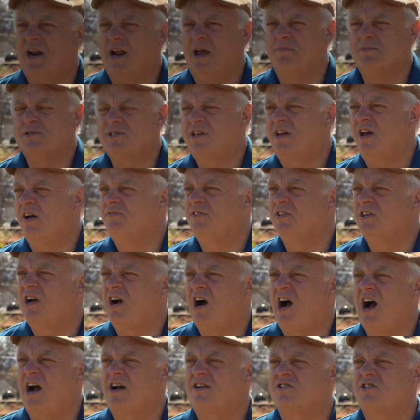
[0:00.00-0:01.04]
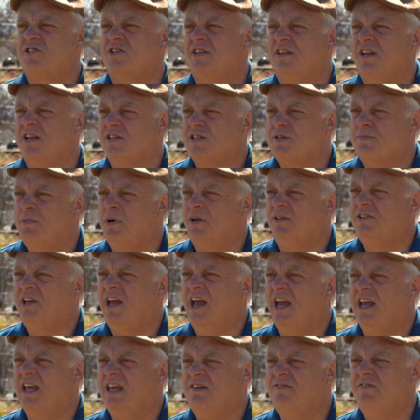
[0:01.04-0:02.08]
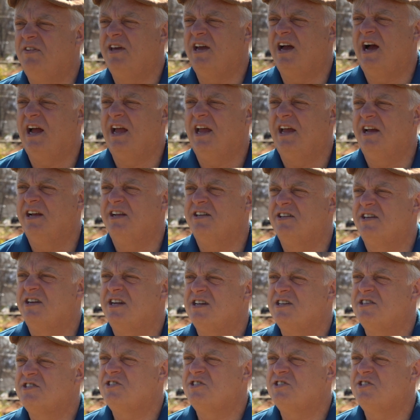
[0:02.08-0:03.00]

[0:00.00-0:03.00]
name is Kevin Cox, and that's spelled Kevincox,